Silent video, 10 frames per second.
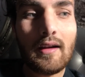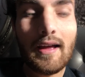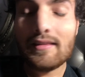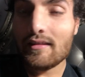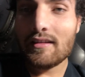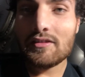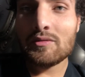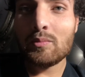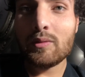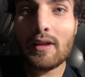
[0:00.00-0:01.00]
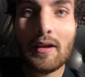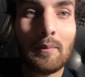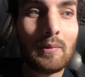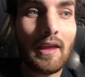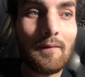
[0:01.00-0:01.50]
I think there's
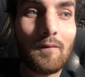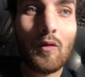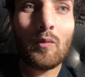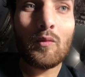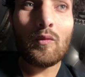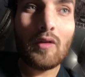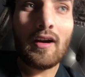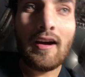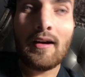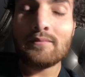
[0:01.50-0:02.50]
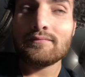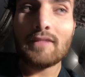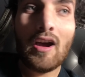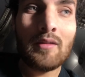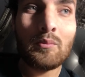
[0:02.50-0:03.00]
blame for
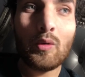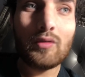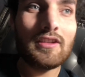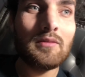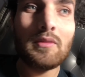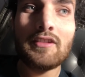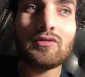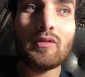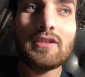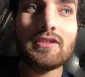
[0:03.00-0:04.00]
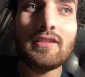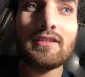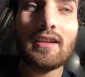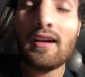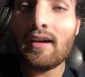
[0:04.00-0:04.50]
on both administrations.
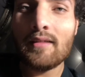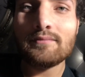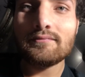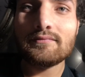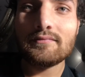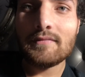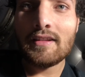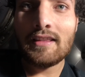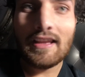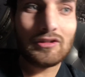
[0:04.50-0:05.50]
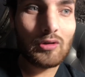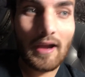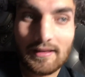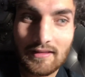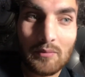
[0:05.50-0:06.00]
They
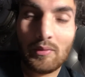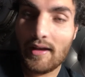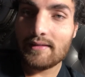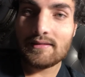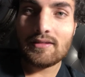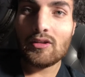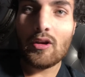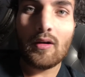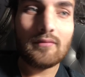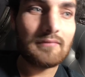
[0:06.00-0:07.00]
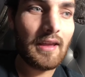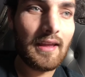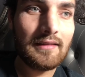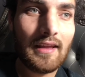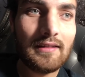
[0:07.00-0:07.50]
tried their best,
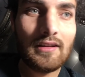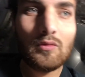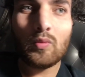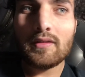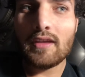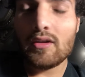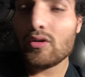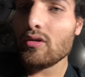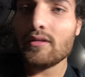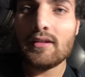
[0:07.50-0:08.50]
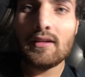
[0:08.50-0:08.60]
and they did what they could.